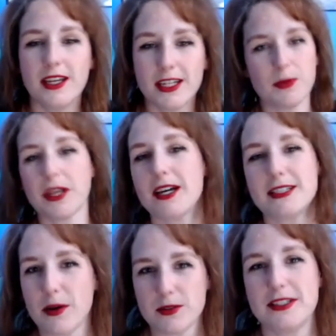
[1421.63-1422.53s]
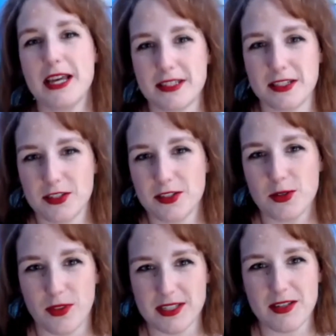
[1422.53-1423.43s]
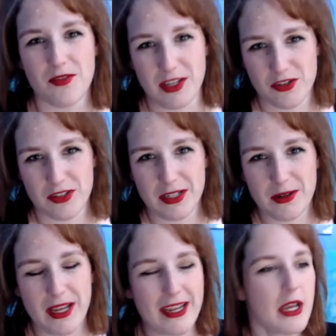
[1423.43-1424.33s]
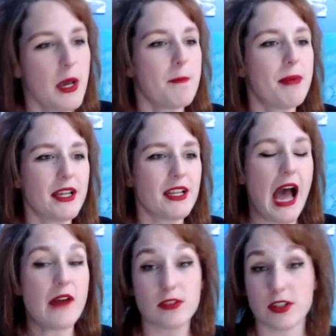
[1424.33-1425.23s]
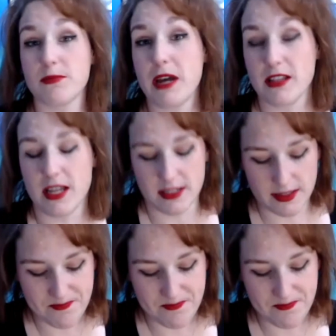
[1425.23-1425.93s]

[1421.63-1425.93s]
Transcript: It's because I was destined to do this eventually. Okay. But I've learned my lesson.